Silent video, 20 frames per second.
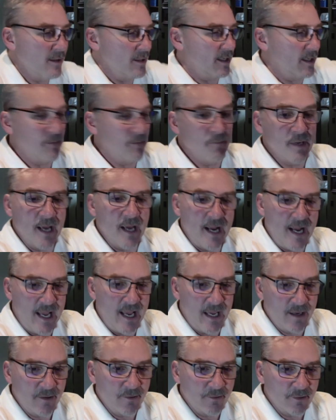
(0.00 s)
It can be a
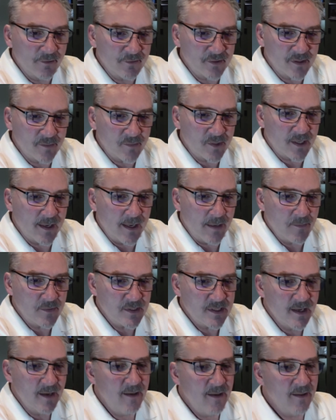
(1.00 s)
handle sometimes.
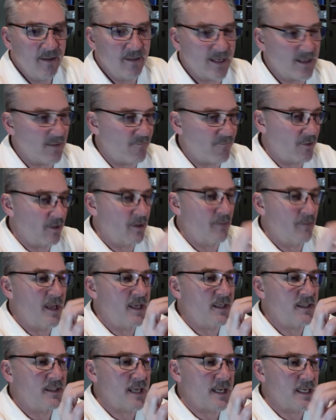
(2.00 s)
Like if you're going to
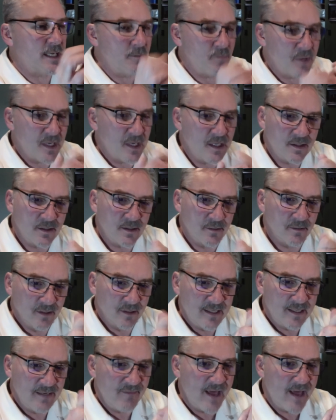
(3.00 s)
make a tiny piece, you
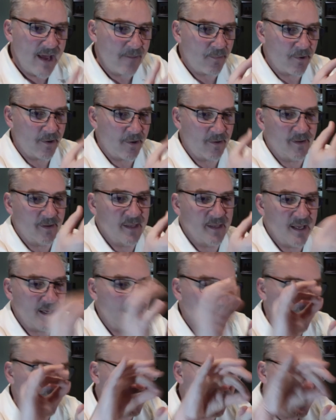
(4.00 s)
leave that part on the
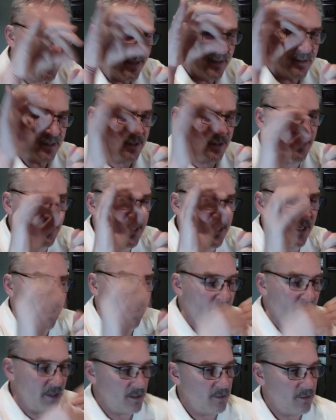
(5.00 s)
end till you
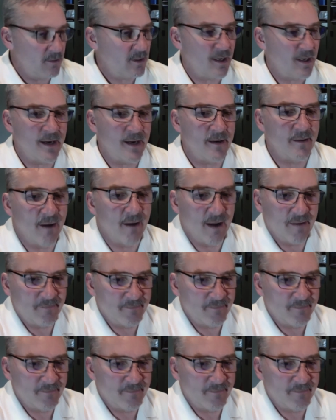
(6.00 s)
and then you cut it off.